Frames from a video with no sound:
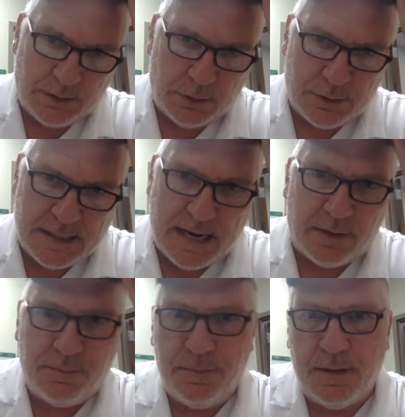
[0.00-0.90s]
Turns
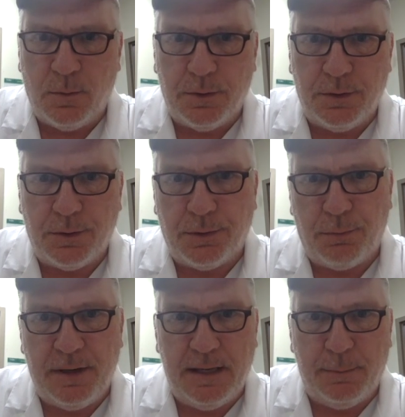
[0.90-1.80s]
out that when you're
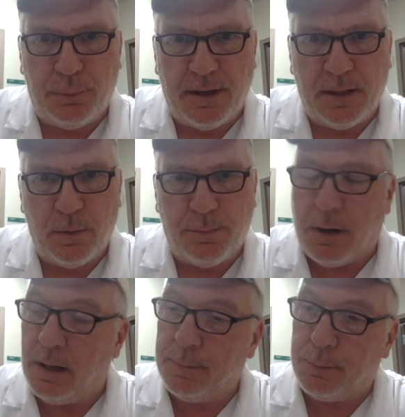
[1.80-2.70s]
3D printing with
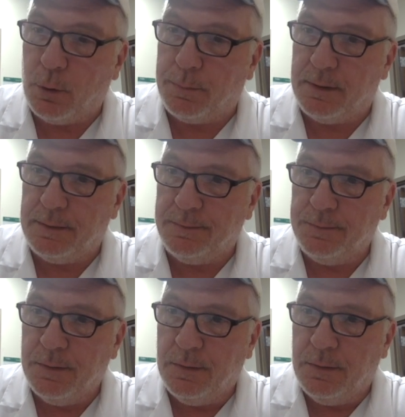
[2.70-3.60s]
polypropylene,
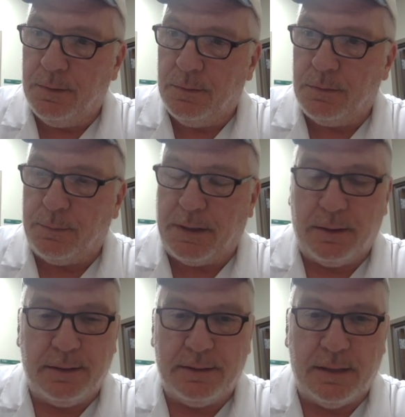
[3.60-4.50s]
which
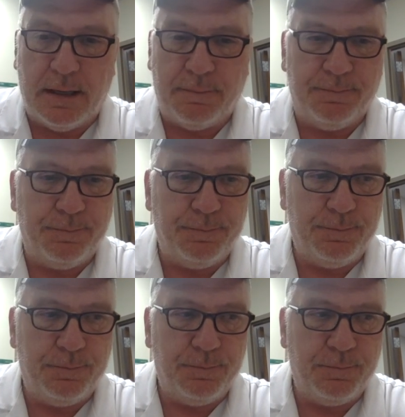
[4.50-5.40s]
apparently is not
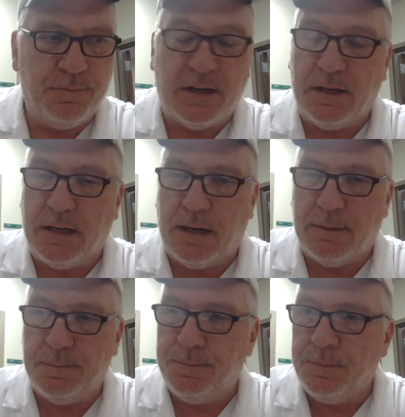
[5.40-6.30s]
very common,